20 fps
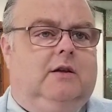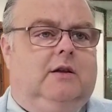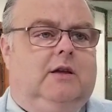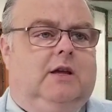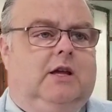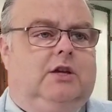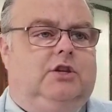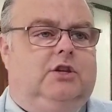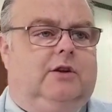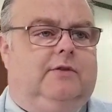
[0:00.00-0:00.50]

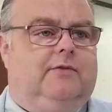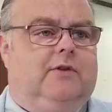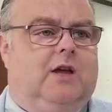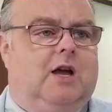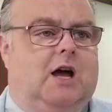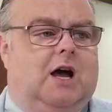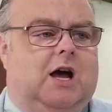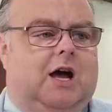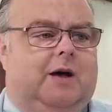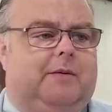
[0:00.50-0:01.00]
He should have
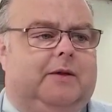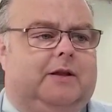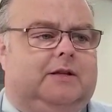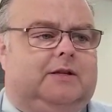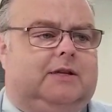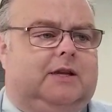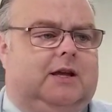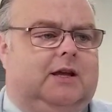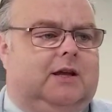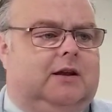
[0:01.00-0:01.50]
come and
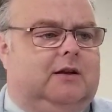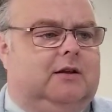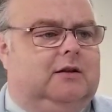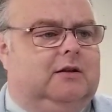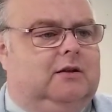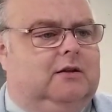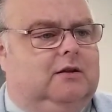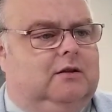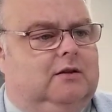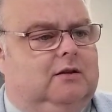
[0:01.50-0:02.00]
said,
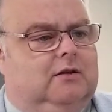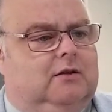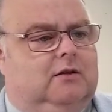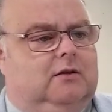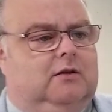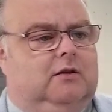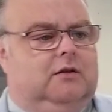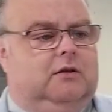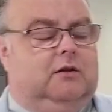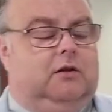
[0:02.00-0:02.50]

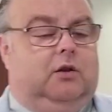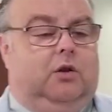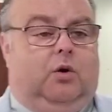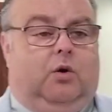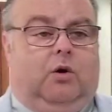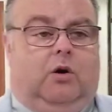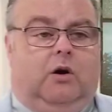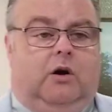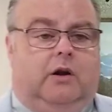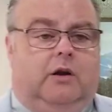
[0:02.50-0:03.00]

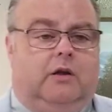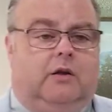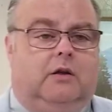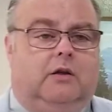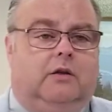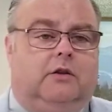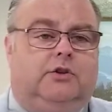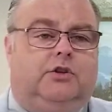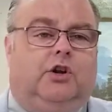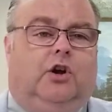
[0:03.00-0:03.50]
Lord,
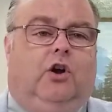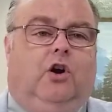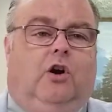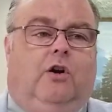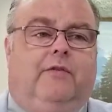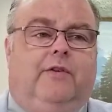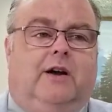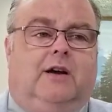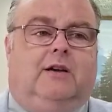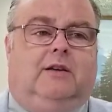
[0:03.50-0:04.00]

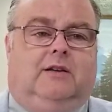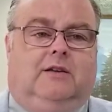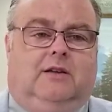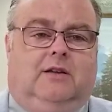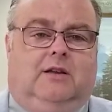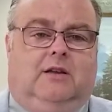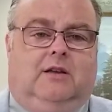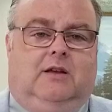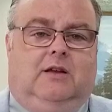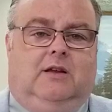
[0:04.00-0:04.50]
Jehovah,
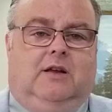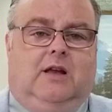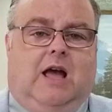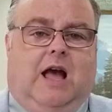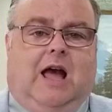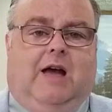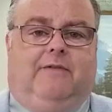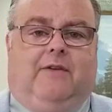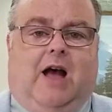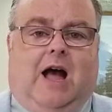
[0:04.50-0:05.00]

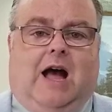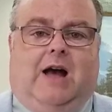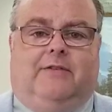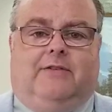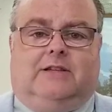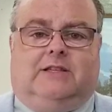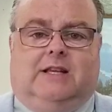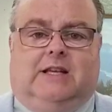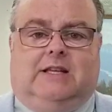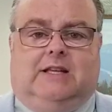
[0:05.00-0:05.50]
I've
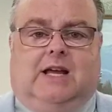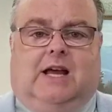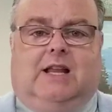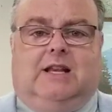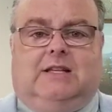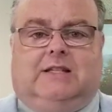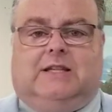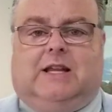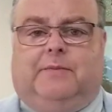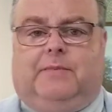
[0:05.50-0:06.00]
obviously
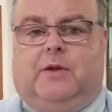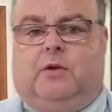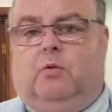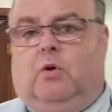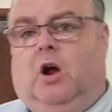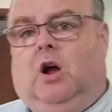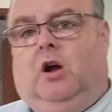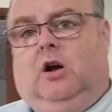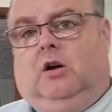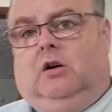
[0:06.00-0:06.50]
done something
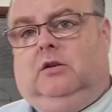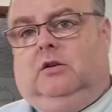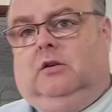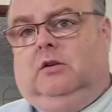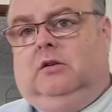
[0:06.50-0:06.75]
wrong.